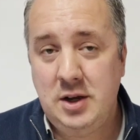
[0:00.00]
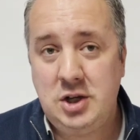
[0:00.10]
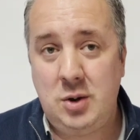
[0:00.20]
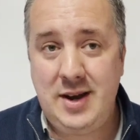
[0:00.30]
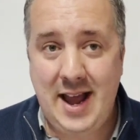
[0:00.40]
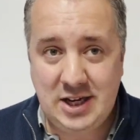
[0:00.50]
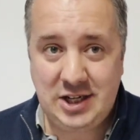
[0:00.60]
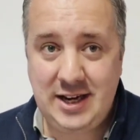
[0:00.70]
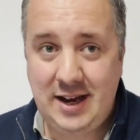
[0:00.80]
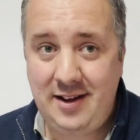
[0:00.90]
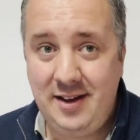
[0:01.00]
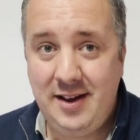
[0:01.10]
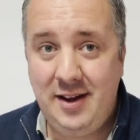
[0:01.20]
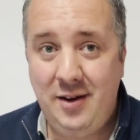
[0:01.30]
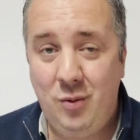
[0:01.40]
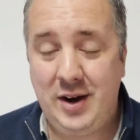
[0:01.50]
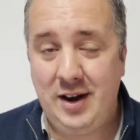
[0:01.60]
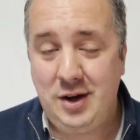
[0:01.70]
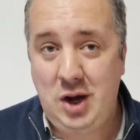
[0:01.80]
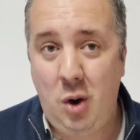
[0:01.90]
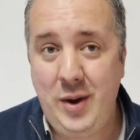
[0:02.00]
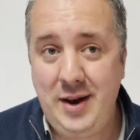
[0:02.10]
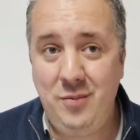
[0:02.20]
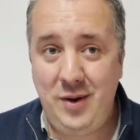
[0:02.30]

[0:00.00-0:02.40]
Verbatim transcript: So next year, we're going to go in